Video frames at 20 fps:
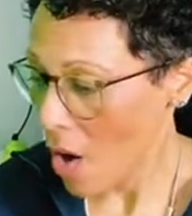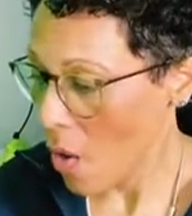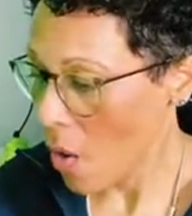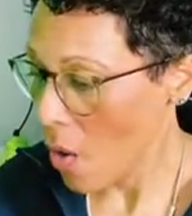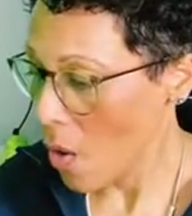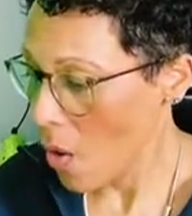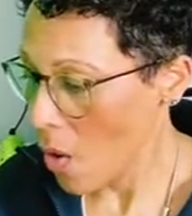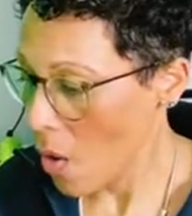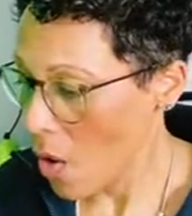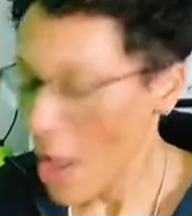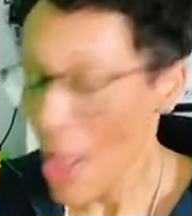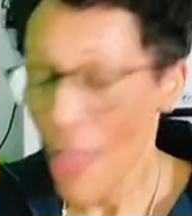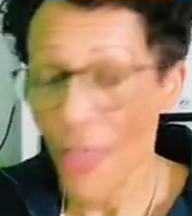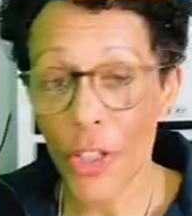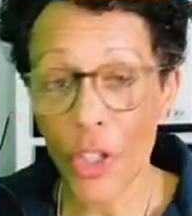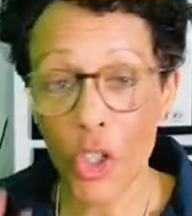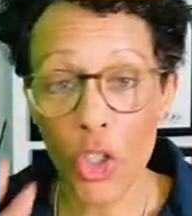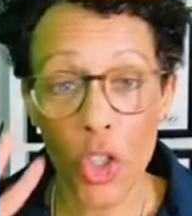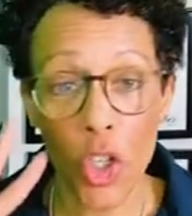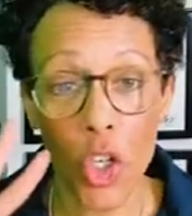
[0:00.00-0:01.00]
or
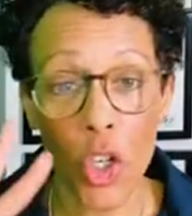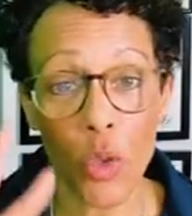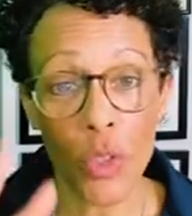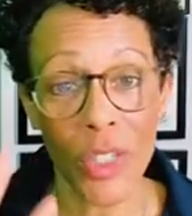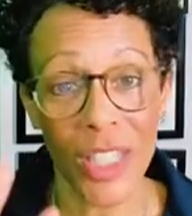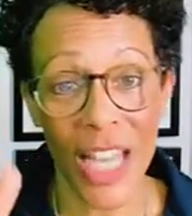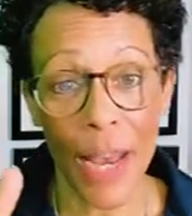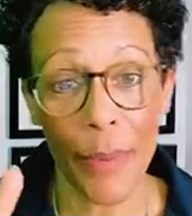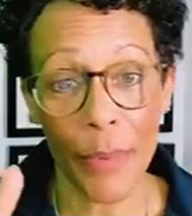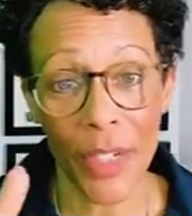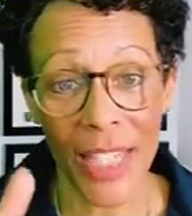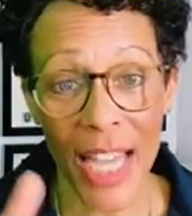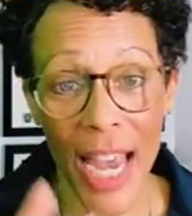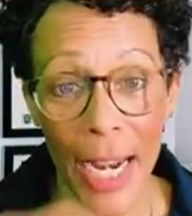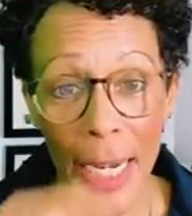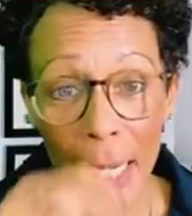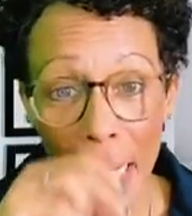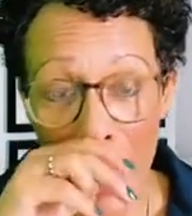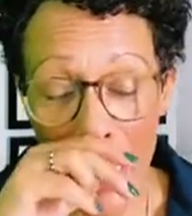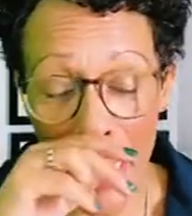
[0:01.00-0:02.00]
the two-step
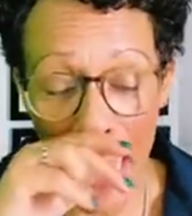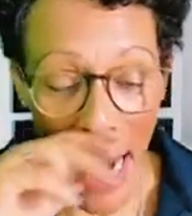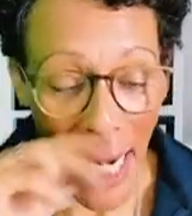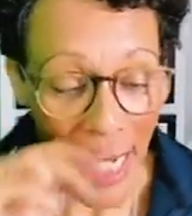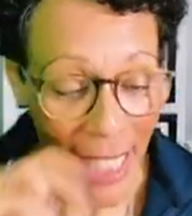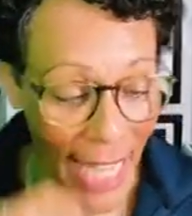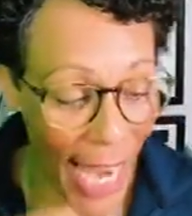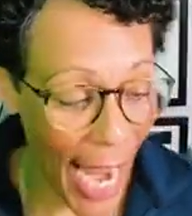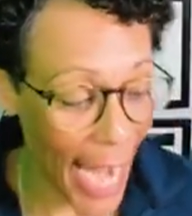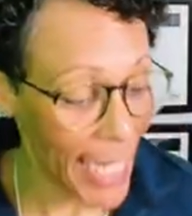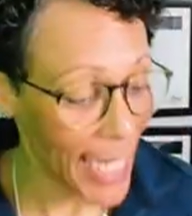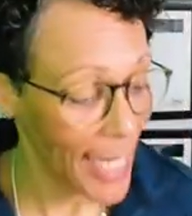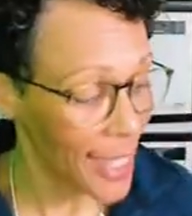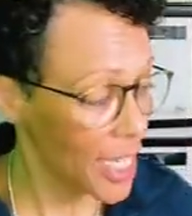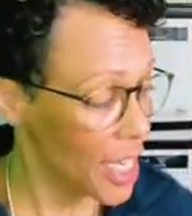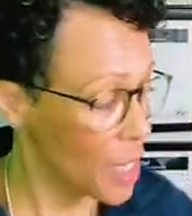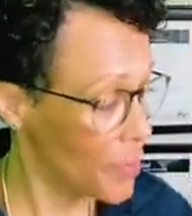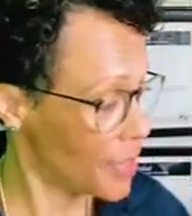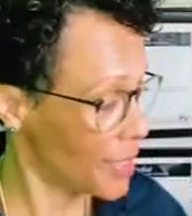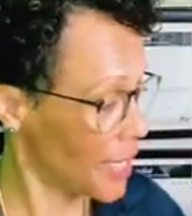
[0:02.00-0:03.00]
technique to answer any
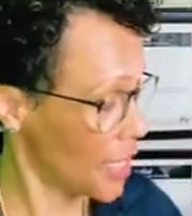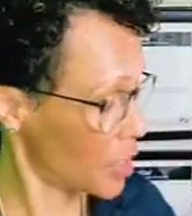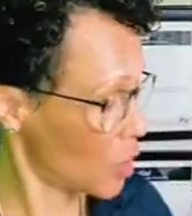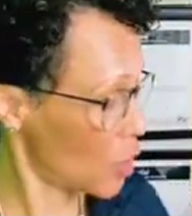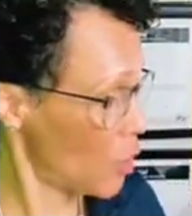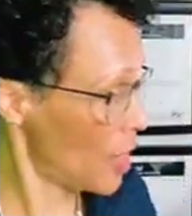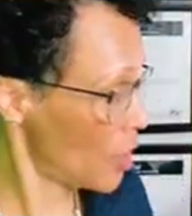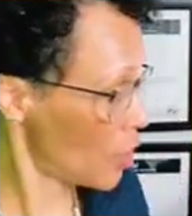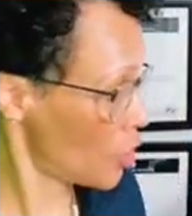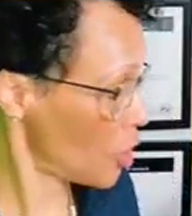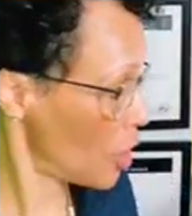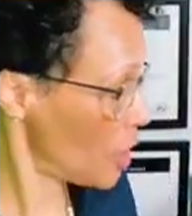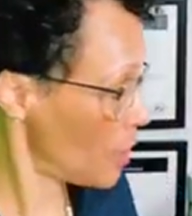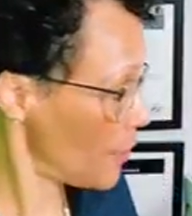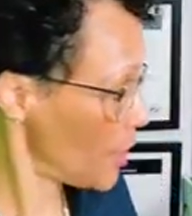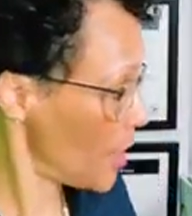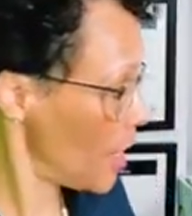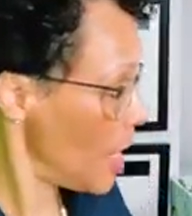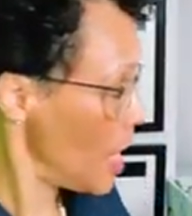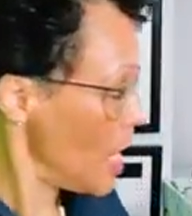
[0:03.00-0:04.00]
theory test
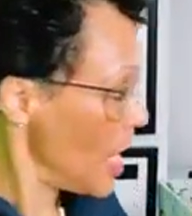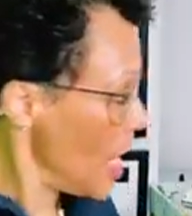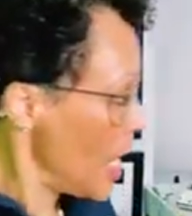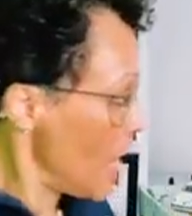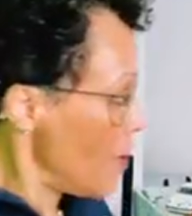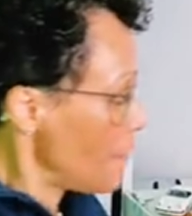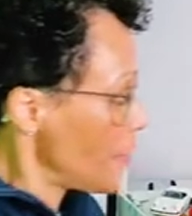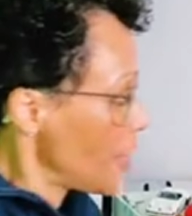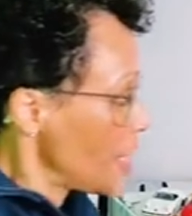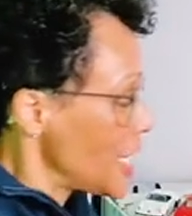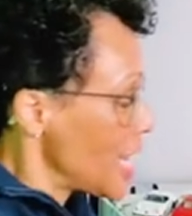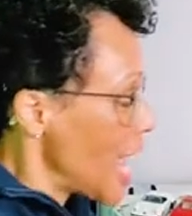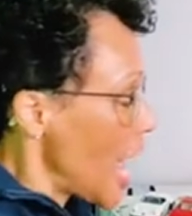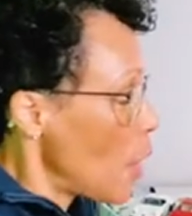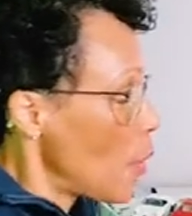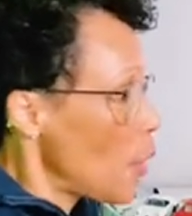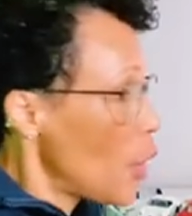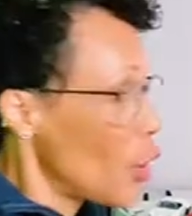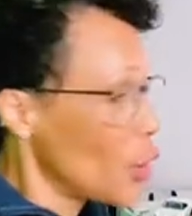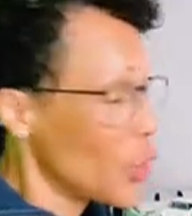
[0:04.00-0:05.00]
question, if you
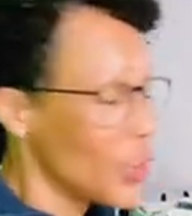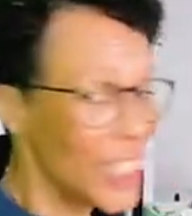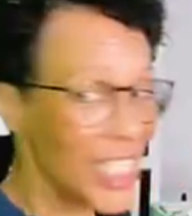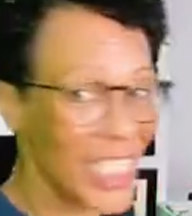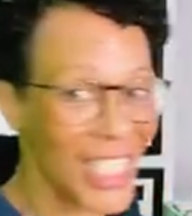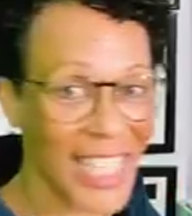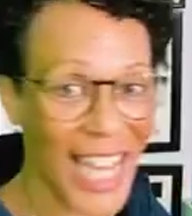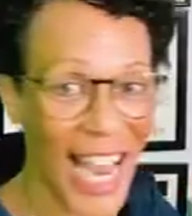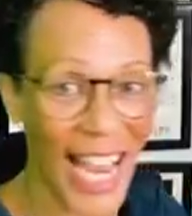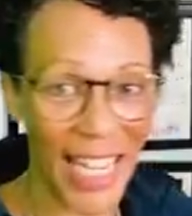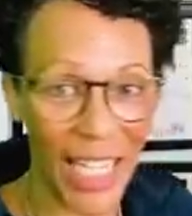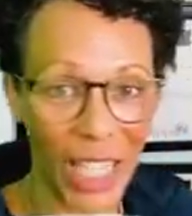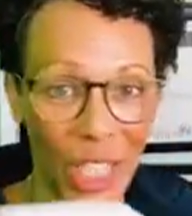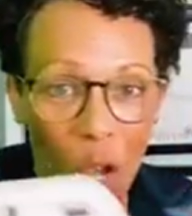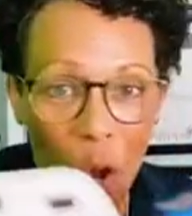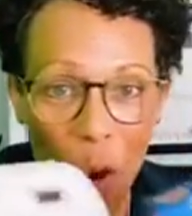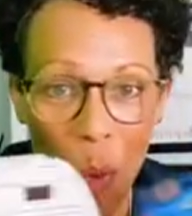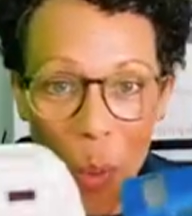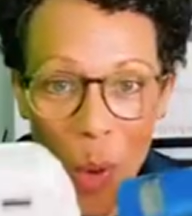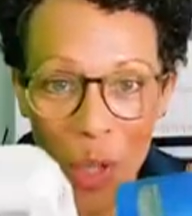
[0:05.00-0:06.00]
now
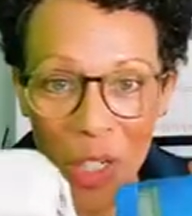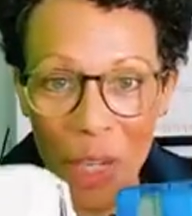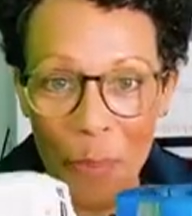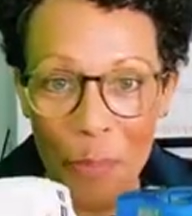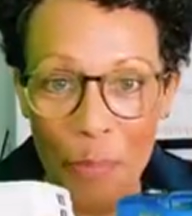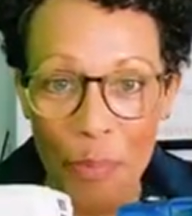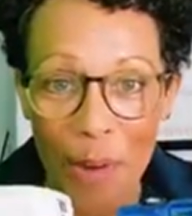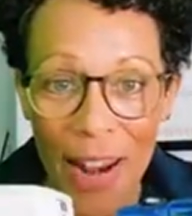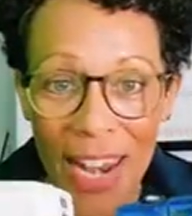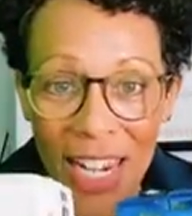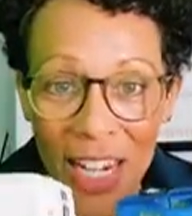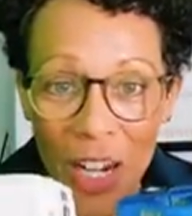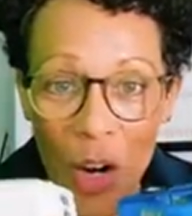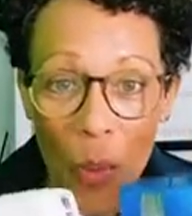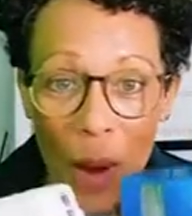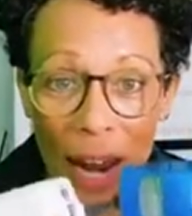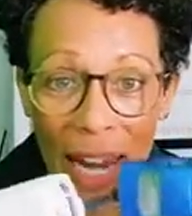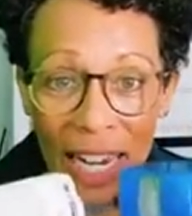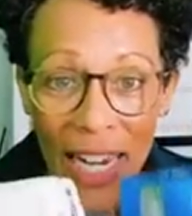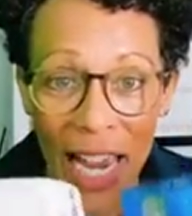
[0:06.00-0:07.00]
understand what a
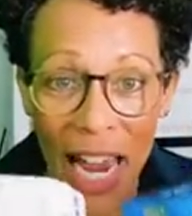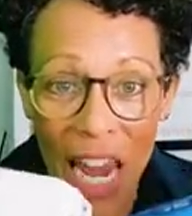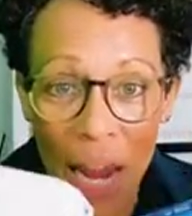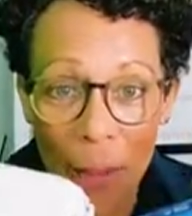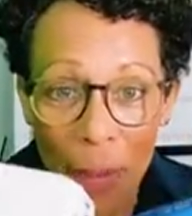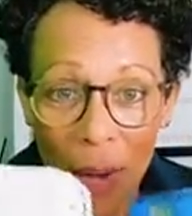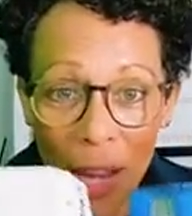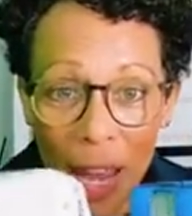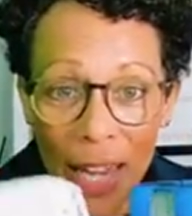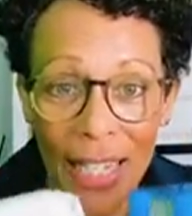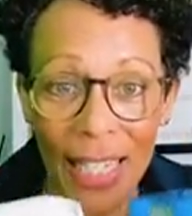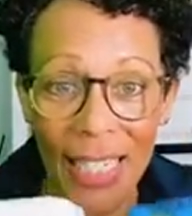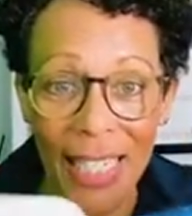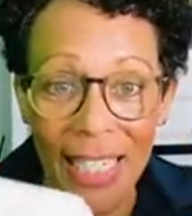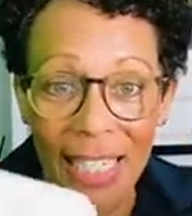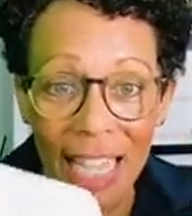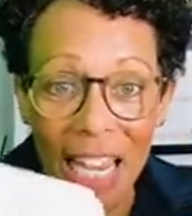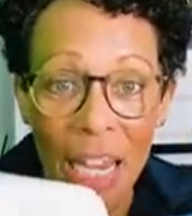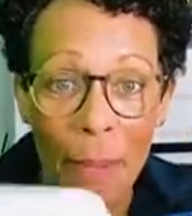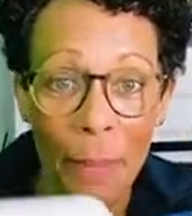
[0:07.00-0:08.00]
breakaway cable and a
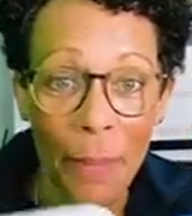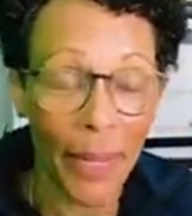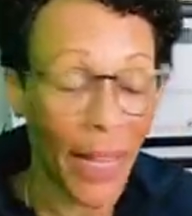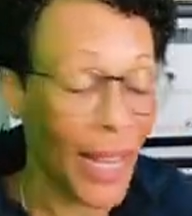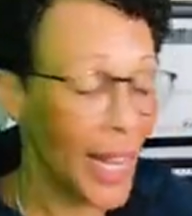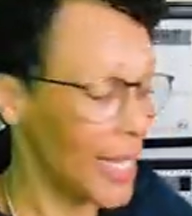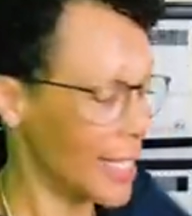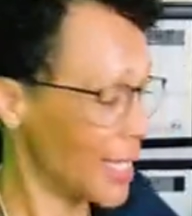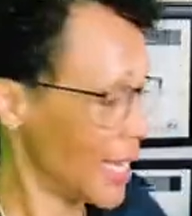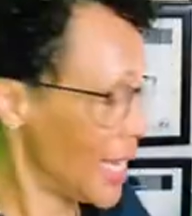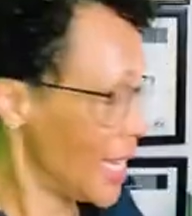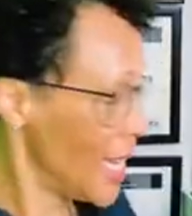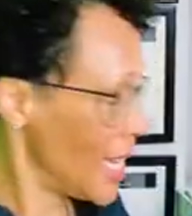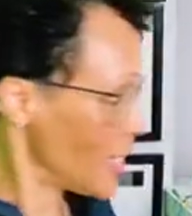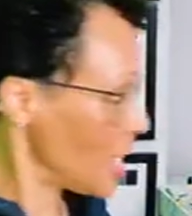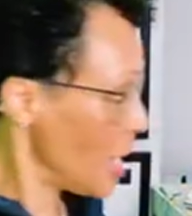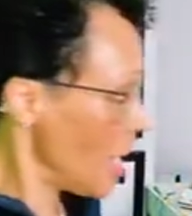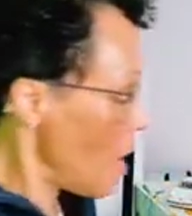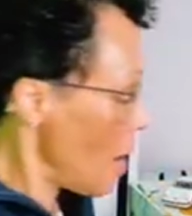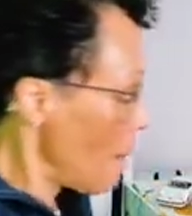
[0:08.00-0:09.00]
stabiliser
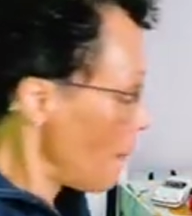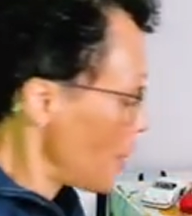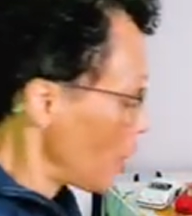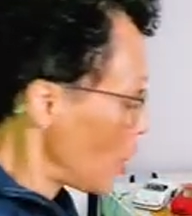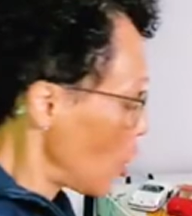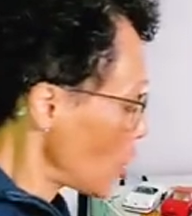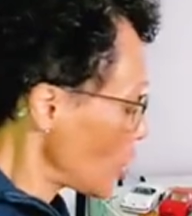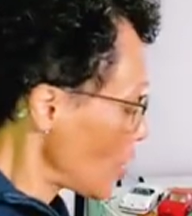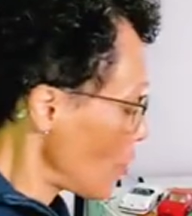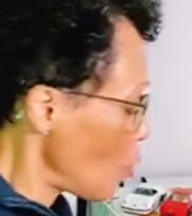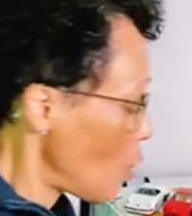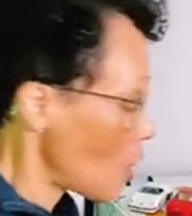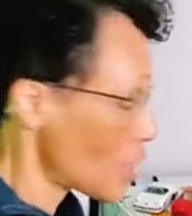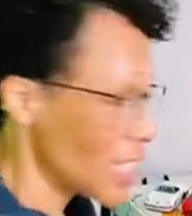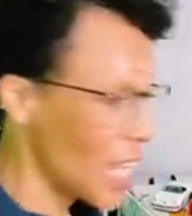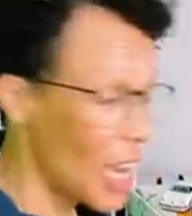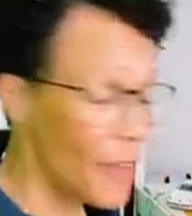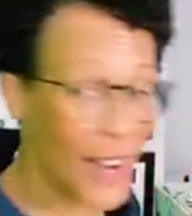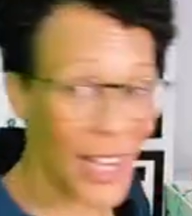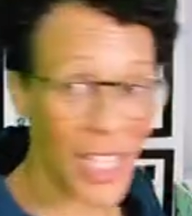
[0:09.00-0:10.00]
is because of
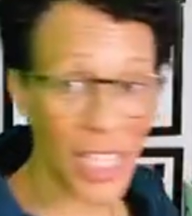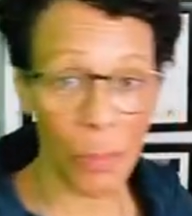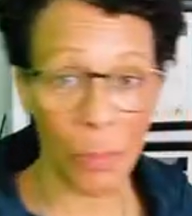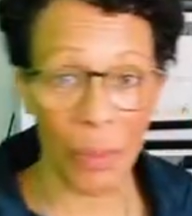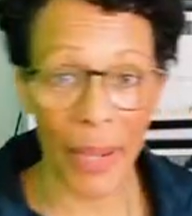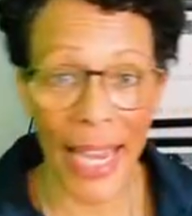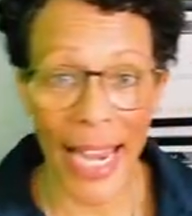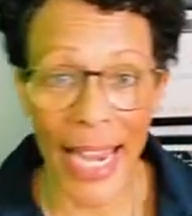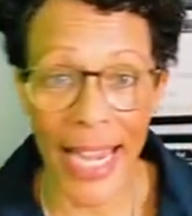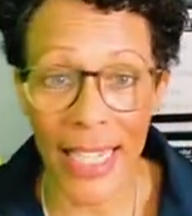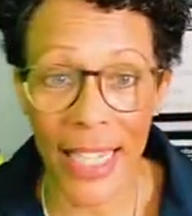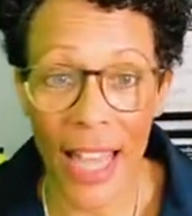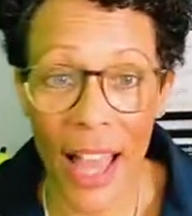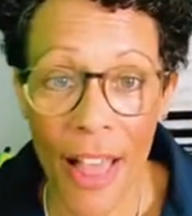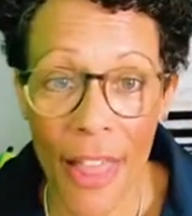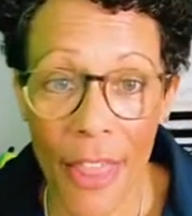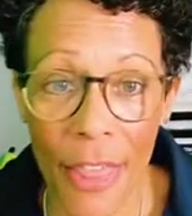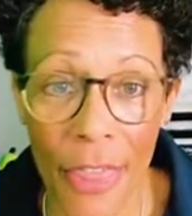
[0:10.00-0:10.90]
what I've explained,